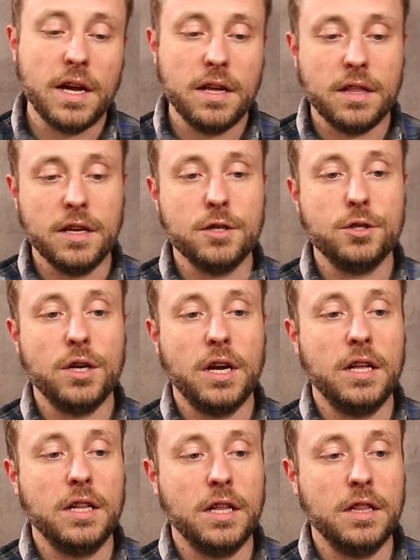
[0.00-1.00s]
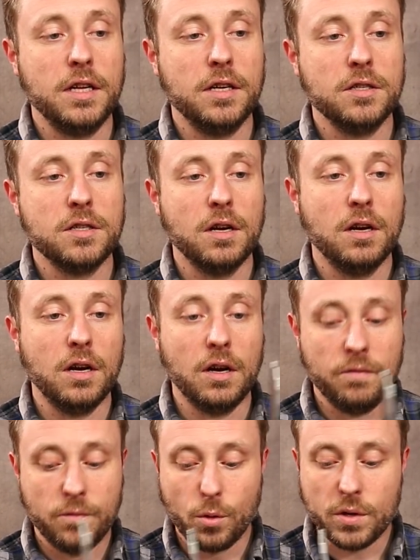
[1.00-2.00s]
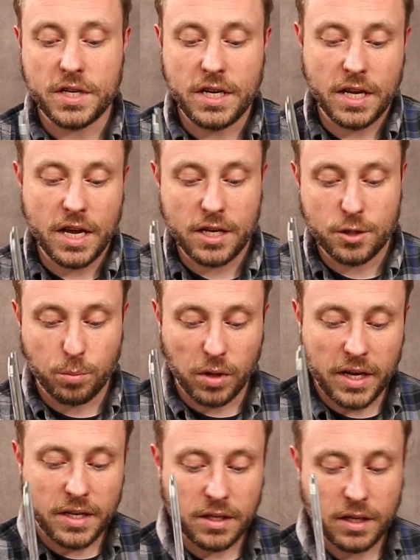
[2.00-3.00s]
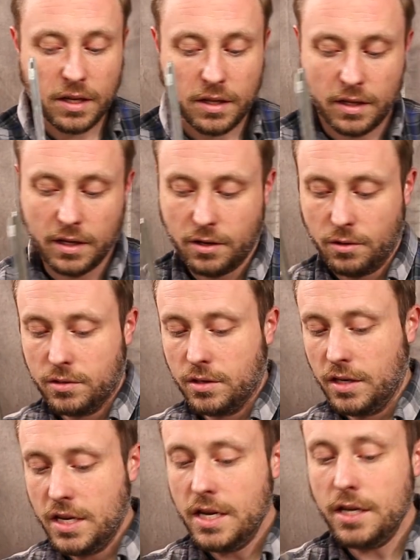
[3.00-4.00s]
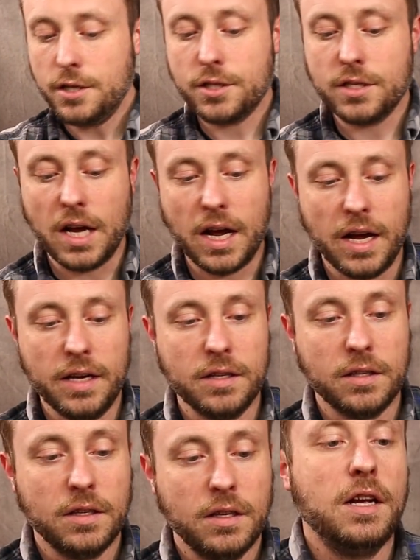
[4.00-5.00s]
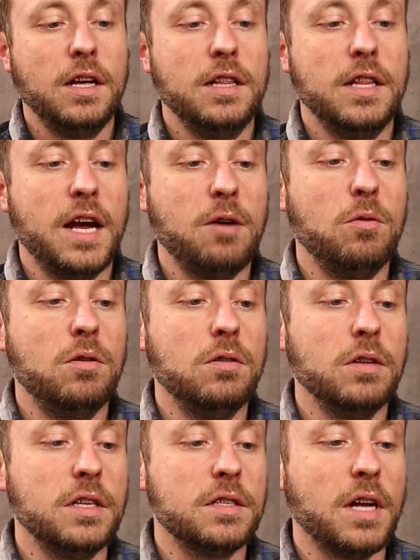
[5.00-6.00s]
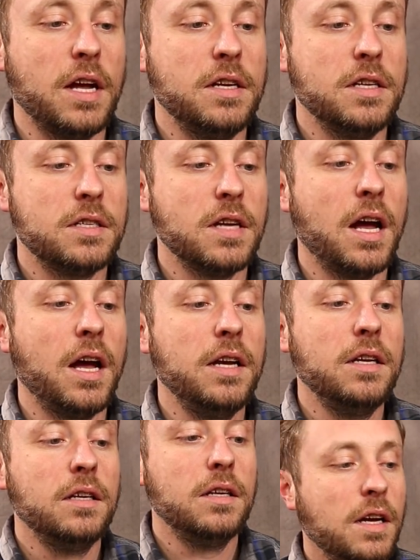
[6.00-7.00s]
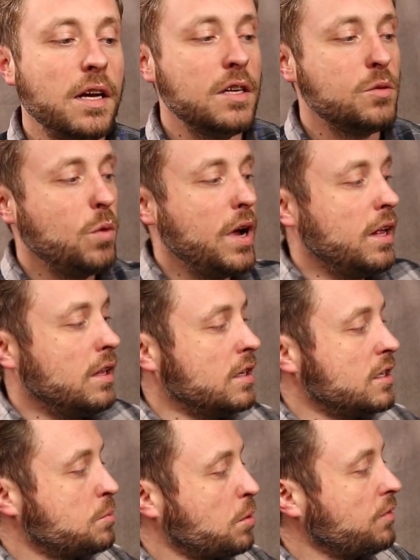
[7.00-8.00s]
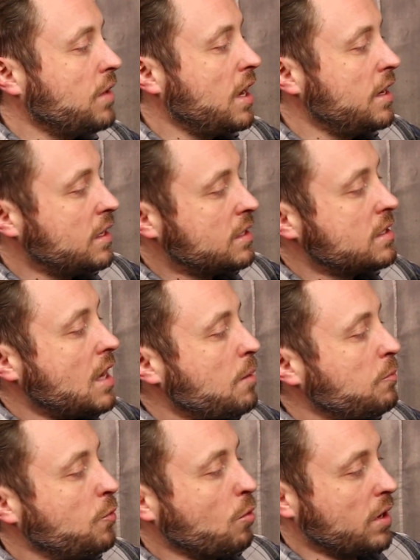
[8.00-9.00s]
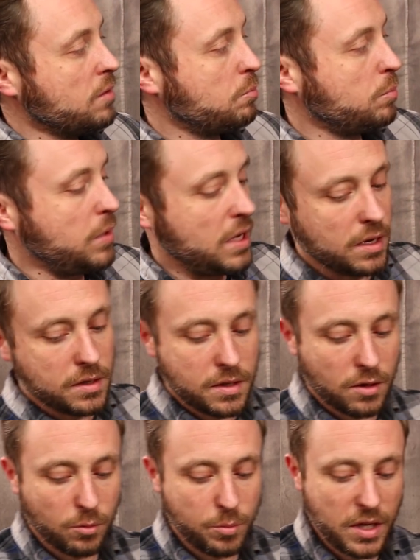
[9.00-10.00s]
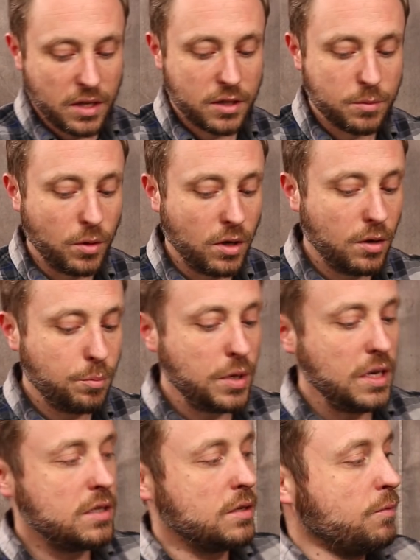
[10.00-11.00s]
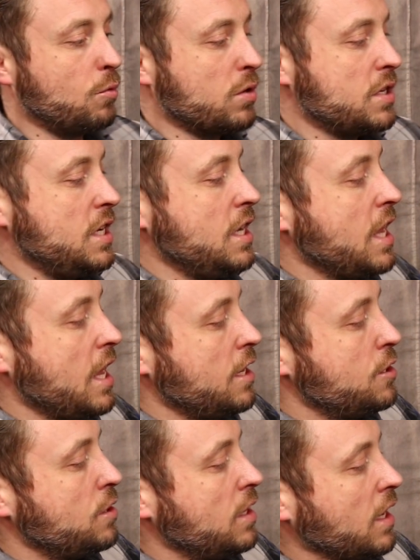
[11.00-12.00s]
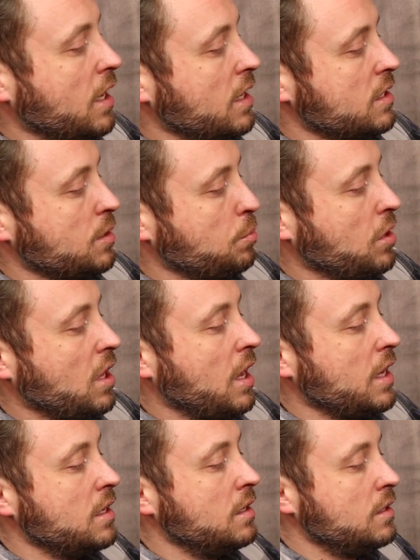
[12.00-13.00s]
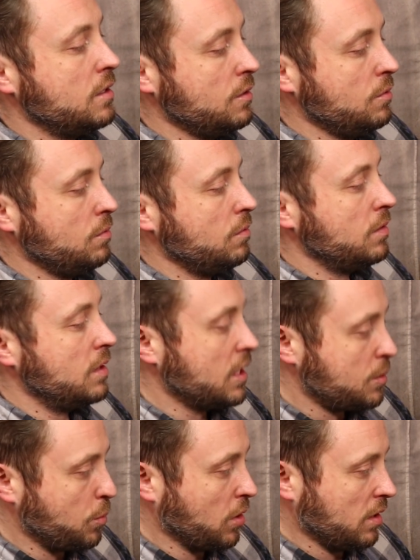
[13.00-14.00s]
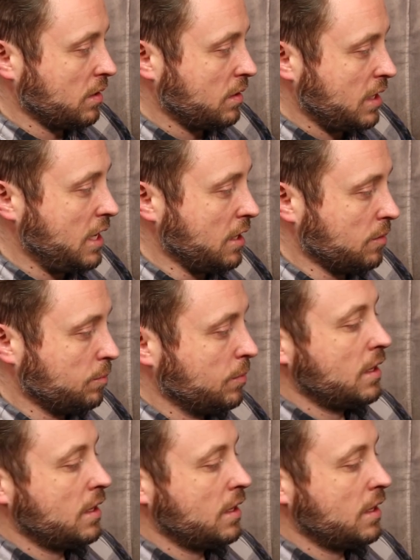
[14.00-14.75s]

1/8", and then there's a 14 gauge plate that goes on each side, and that will hold it side to side, as well as provide a stop for it, because there will be a small piece of 14 gauge that gets applied to this part here.